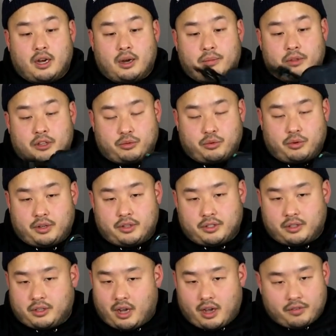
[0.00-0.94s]
This one
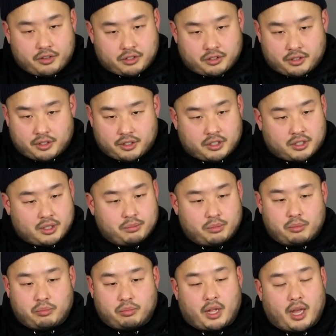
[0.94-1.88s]
is obviously a
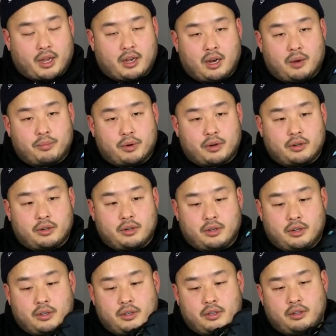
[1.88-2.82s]
simple black upper,
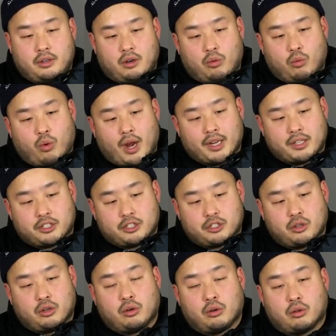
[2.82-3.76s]
a white
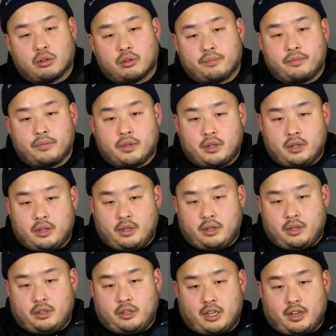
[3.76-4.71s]
sole,
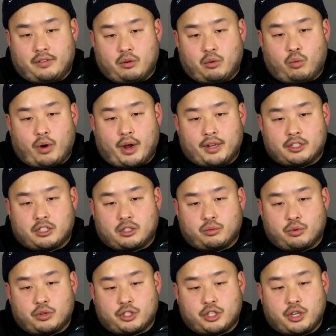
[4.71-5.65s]
you have a white
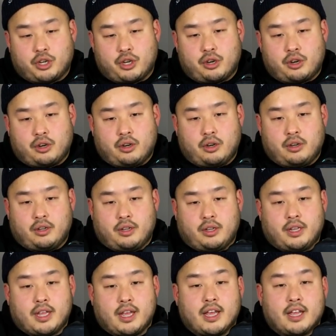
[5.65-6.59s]
swoosh here,
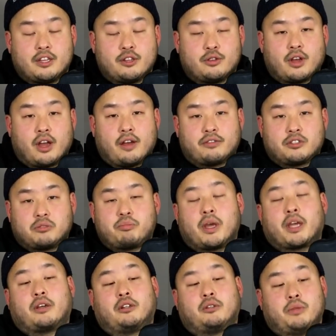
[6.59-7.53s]
and you have
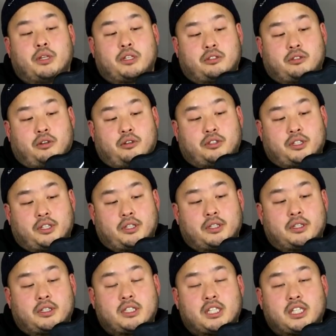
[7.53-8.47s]
speckled midsoles
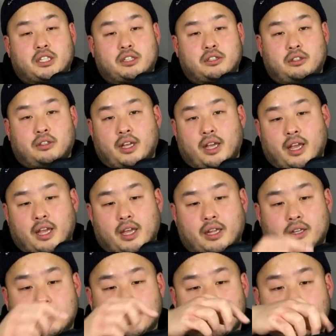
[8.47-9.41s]
in teal
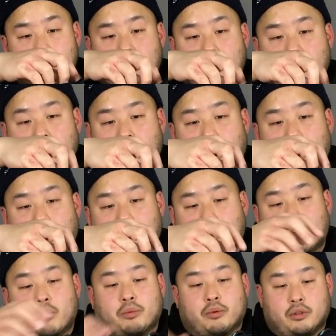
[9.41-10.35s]
and
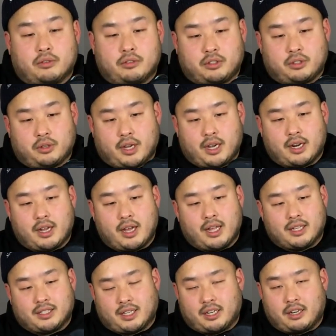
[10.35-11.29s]
purple, so it kind of
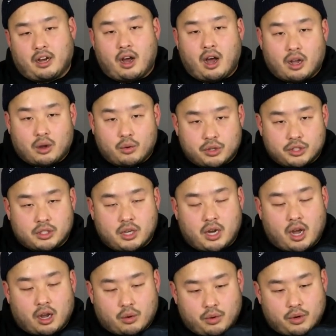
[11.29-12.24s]
has like an
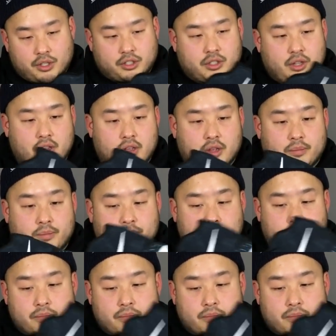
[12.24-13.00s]
aquash theme.